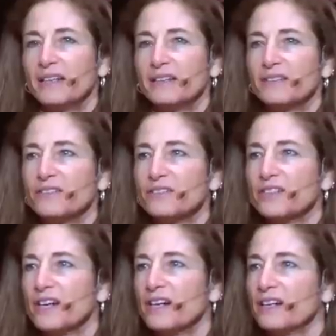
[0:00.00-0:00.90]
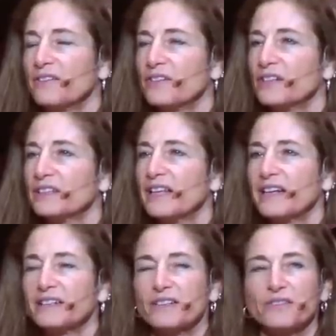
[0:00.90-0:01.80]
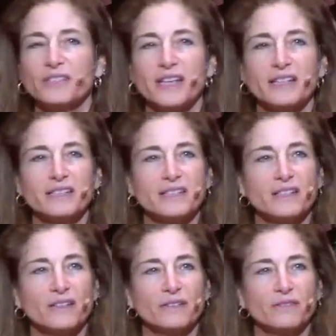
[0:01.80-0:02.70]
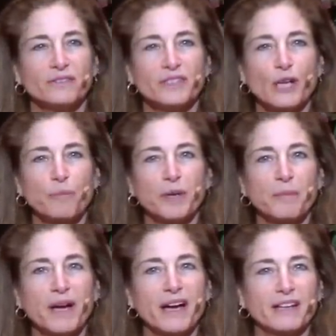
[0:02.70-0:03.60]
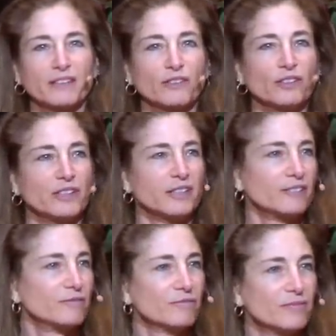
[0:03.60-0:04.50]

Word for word: is there's a kind of collective sense of stepping back and looking.